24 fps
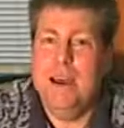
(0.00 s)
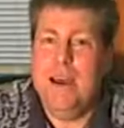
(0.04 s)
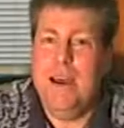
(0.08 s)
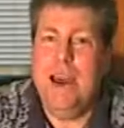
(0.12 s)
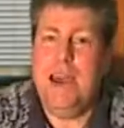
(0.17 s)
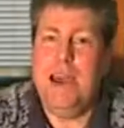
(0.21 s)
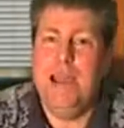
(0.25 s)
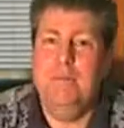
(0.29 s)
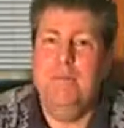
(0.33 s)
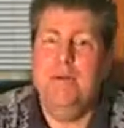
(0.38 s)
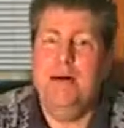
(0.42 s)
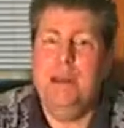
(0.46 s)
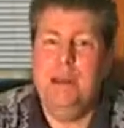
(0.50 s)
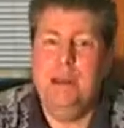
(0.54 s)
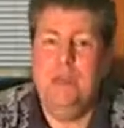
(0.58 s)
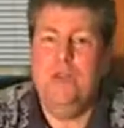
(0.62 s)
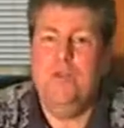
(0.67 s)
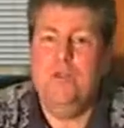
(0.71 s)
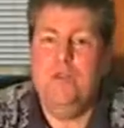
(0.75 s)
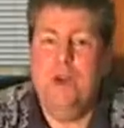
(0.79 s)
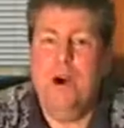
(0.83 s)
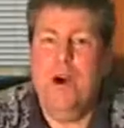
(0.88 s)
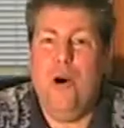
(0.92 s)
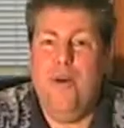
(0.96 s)
anybody you
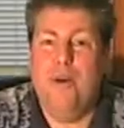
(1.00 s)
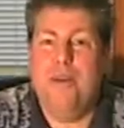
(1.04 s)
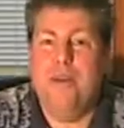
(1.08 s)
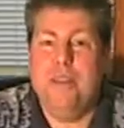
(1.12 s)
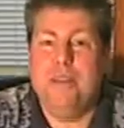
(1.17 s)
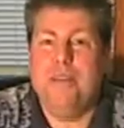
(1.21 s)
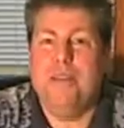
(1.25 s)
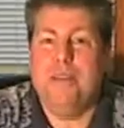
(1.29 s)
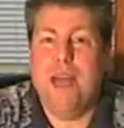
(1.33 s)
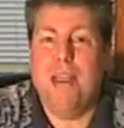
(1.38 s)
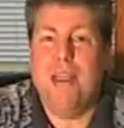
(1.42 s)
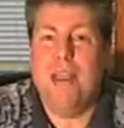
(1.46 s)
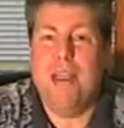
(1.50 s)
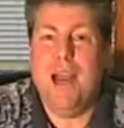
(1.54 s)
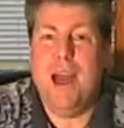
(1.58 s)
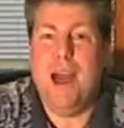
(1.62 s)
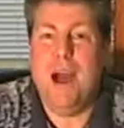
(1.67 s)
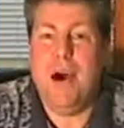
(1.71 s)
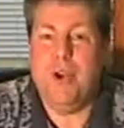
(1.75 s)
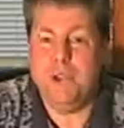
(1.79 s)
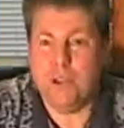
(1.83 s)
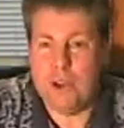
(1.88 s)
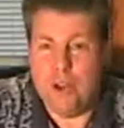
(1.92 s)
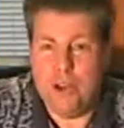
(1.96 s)
know that is selling a
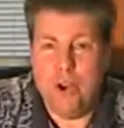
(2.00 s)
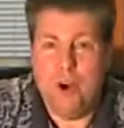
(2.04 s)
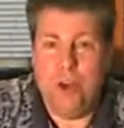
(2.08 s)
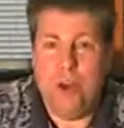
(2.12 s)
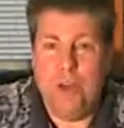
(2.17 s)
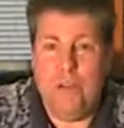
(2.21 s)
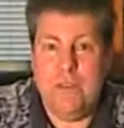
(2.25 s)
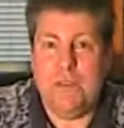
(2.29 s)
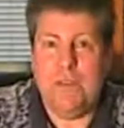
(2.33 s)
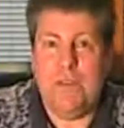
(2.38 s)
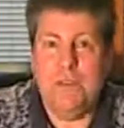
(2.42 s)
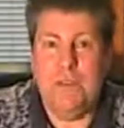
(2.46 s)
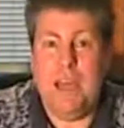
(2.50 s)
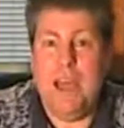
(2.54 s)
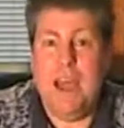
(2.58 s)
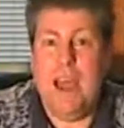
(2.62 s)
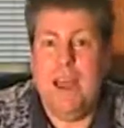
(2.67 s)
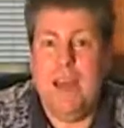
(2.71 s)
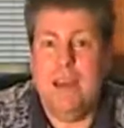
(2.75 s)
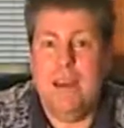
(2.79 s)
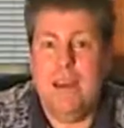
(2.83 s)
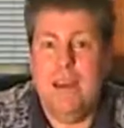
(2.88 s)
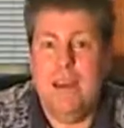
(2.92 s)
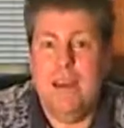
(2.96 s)
house can go to this
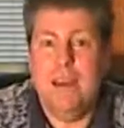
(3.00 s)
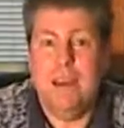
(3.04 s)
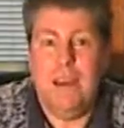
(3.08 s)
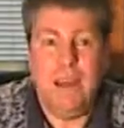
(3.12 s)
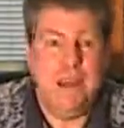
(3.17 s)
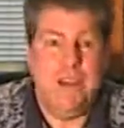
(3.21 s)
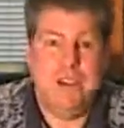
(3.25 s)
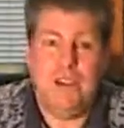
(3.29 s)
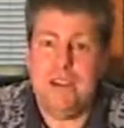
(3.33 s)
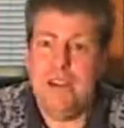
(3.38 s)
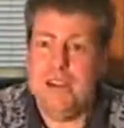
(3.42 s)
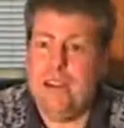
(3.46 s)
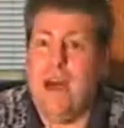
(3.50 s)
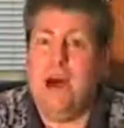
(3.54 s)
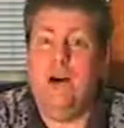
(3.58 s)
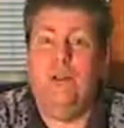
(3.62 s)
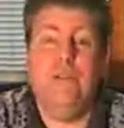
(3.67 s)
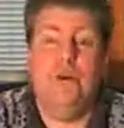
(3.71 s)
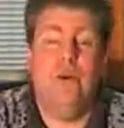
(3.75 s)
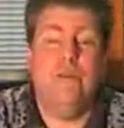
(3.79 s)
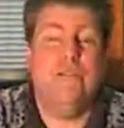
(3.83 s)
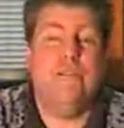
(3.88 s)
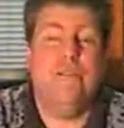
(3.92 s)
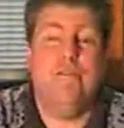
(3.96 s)
site and just
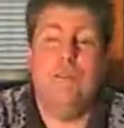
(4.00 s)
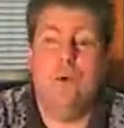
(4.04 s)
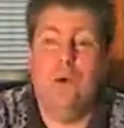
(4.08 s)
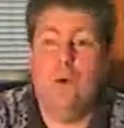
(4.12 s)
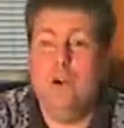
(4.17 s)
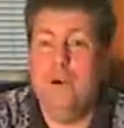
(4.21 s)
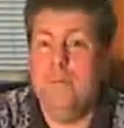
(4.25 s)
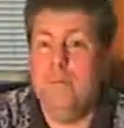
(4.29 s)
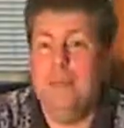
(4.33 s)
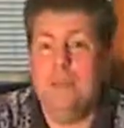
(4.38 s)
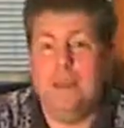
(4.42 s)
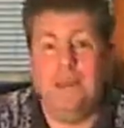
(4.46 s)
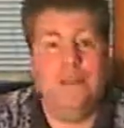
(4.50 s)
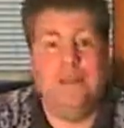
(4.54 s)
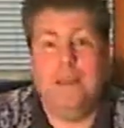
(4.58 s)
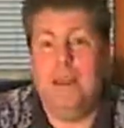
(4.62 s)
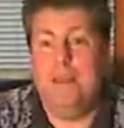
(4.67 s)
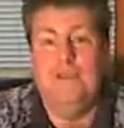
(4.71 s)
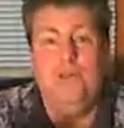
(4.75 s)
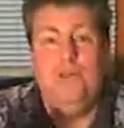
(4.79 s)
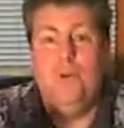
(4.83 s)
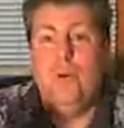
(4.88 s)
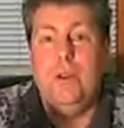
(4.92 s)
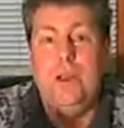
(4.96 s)
download the forms
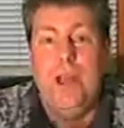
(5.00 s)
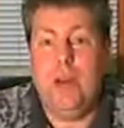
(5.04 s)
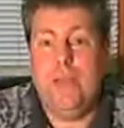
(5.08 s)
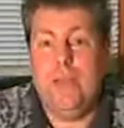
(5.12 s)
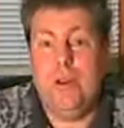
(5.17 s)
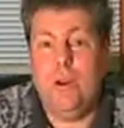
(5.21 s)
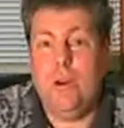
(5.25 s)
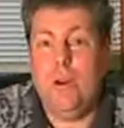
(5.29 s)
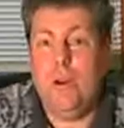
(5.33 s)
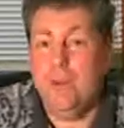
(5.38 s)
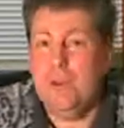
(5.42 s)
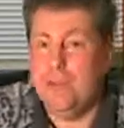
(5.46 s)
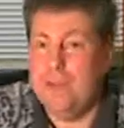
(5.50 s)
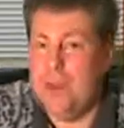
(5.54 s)
and do it on their own.